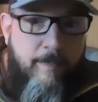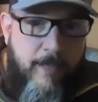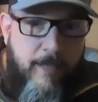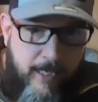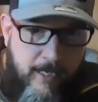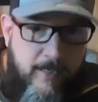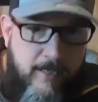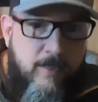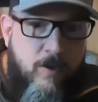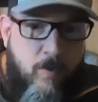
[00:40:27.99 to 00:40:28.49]

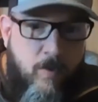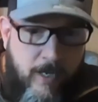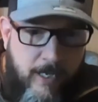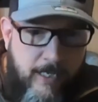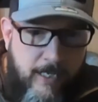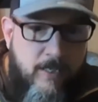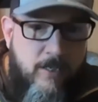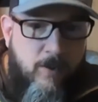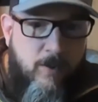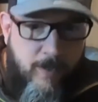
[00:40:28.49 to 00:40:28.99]
it is going
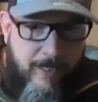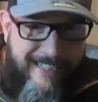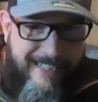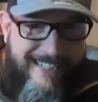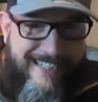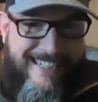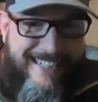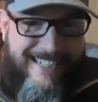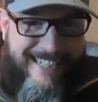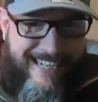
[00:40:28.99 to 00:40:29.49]
into an
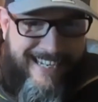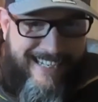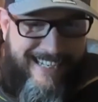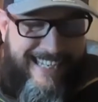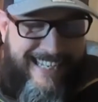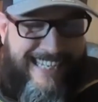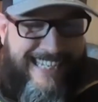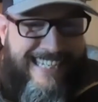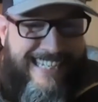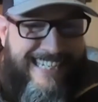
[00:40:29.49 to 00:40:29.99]

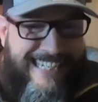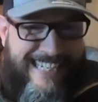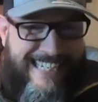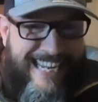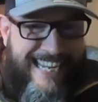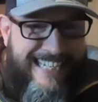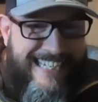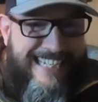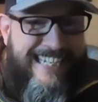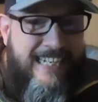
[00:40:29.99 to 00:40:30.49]

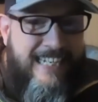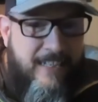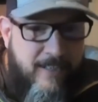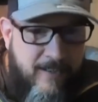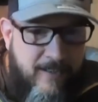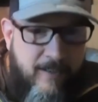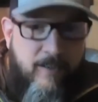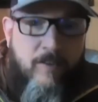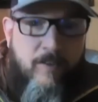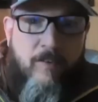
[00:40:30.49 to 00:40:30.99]

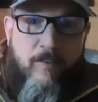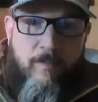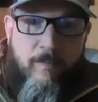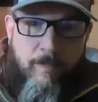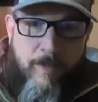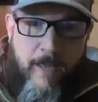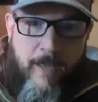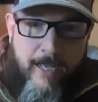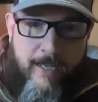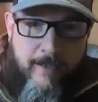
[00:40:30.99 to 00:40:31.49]
incessant
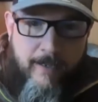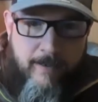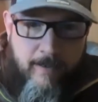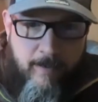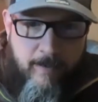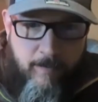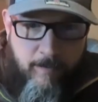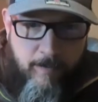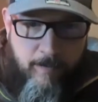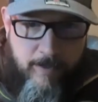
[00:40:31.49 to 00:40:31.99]

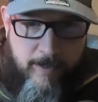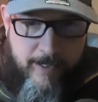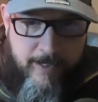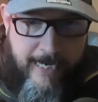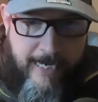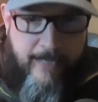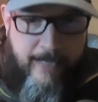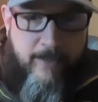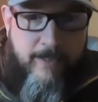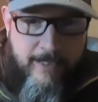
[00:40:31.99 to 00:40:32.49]

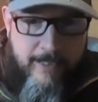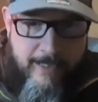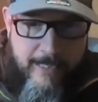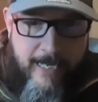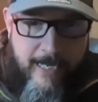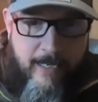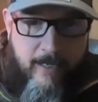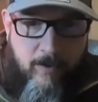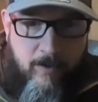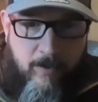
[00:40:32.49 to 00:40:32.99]
sales
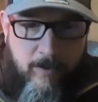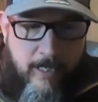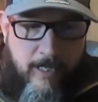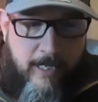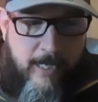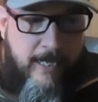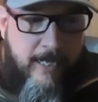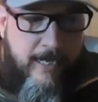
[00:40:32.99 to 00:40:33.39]
cycle.